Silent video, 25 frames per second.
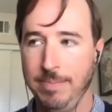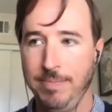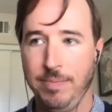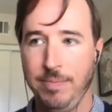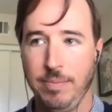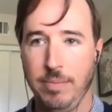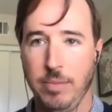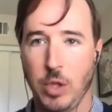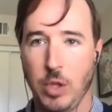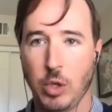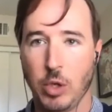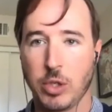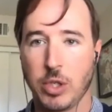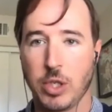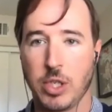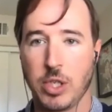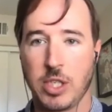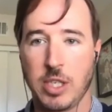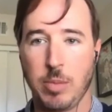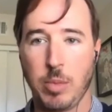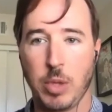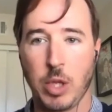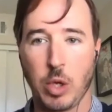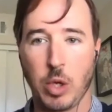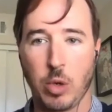those are
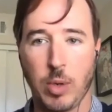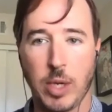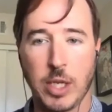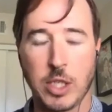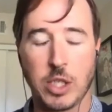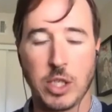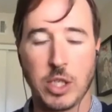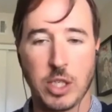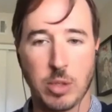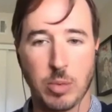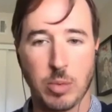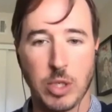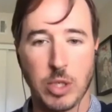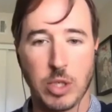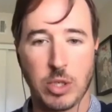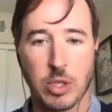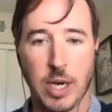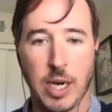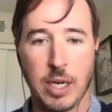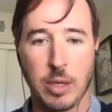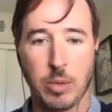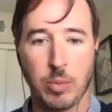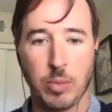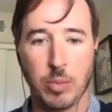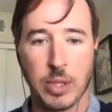some of the questions that we try
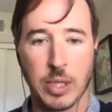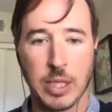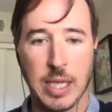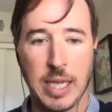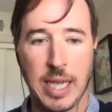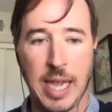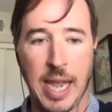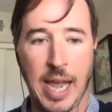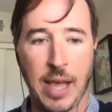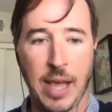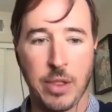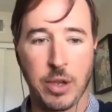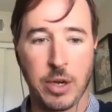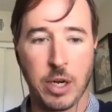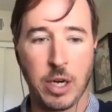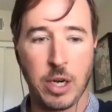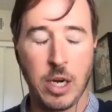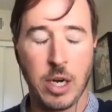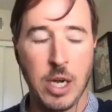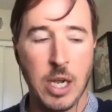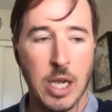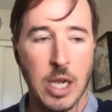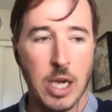to really gather.